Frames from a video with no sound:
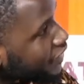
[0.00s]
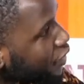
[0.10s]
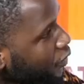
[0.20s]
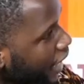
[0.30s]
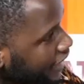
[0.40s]

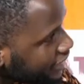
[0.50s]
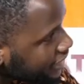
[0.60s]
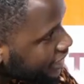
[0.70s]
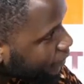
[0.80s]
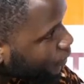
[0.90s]
So where is
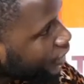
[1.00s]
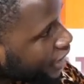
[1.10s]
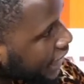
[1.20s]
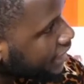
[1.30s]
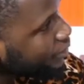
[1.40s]
the
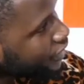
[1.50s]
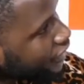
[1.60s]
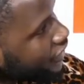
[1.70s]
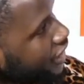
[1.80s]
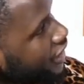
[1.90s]
democracy?
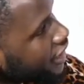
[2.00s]
Because